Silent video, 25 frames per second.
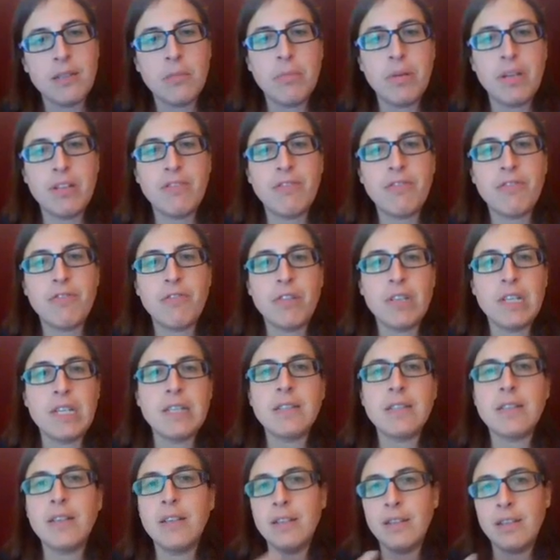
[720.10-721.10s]
the bed
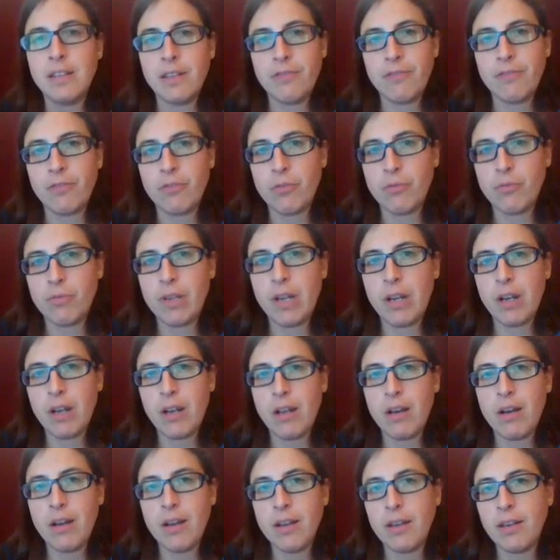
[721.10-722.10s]
freeze and therefore
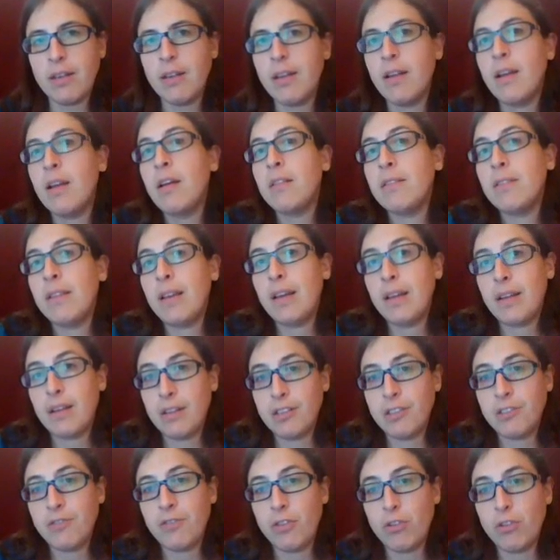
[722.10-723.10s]
realign that
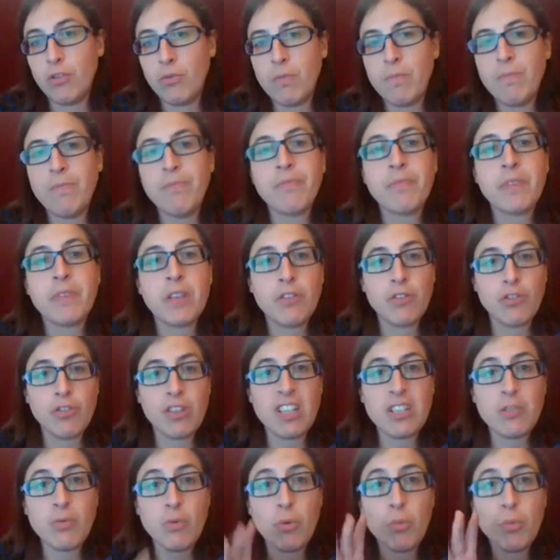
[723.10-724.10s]
ice flow. So
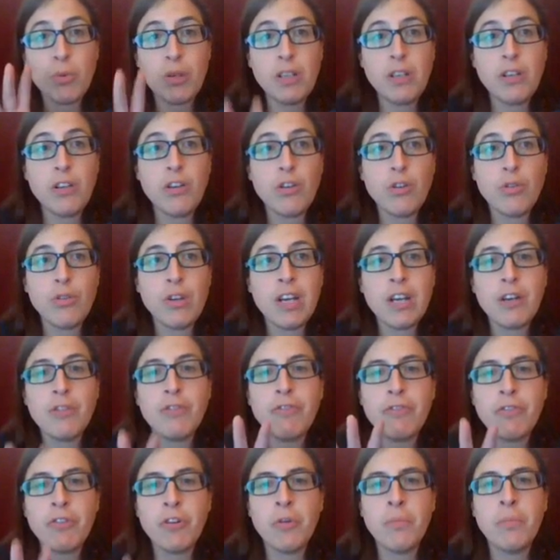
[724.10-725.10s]
that's what we know now
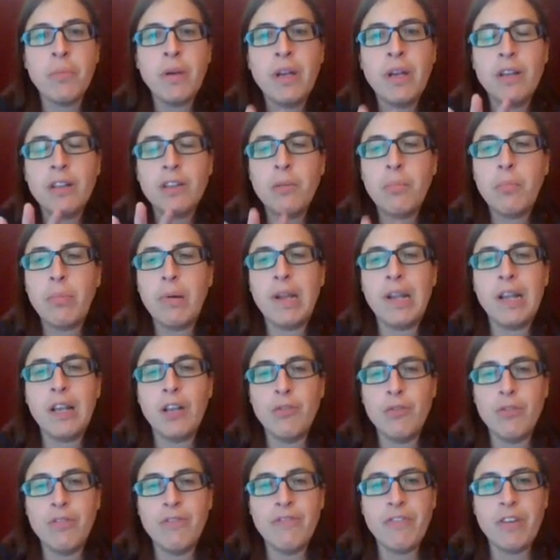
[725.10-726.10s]
from the
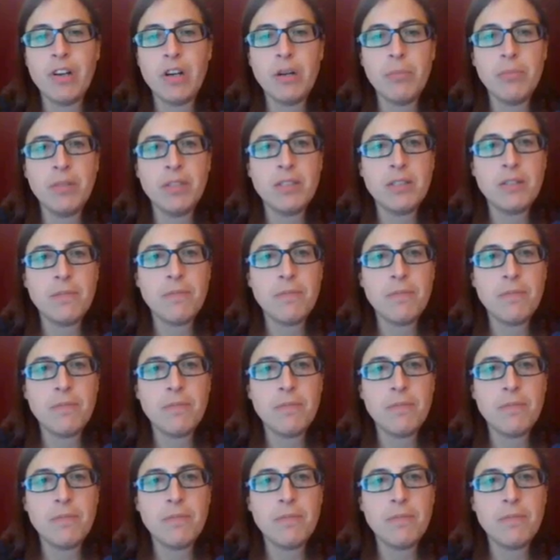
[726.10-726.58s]
paleo environment.